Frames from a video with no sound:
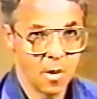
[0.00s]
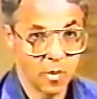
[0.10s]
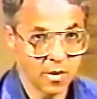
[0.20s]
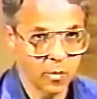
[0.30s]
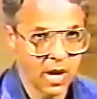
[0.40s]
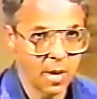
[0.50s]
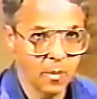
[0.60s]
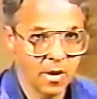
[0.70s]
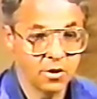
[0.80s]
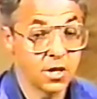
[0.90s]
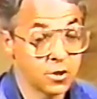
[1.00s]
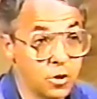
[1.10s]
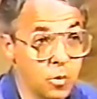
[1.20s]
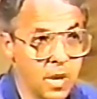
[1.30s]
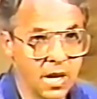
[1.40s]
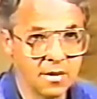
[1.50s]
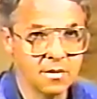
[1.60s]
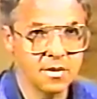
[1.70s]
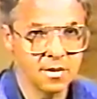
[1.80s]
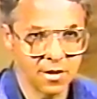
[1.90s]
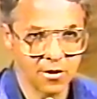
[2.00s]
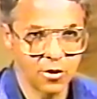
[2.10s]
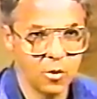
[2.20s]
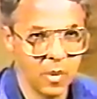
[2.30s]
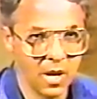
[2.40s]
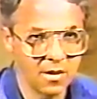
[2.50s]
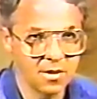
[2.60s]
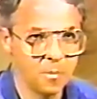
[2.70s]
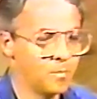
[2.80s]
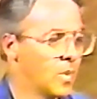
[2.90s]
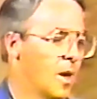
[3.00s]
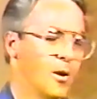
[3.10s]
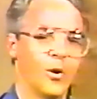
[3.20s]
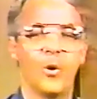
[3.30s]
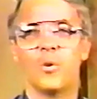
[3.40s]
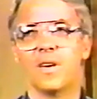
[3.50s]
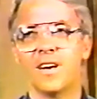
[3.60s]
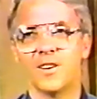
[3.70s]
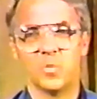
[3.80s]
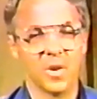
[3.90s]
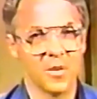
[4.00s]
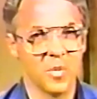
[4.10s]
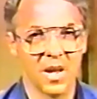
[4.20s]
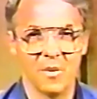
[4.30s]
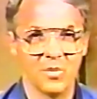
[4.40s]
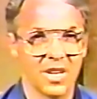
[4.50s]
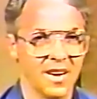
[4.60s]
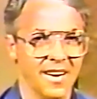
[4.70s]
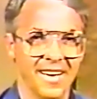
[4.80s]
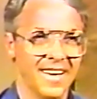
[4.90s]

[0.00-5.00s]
Brother Branham, just 2 minutes, just 2 minutes. Oh, yes, Brother Branham said,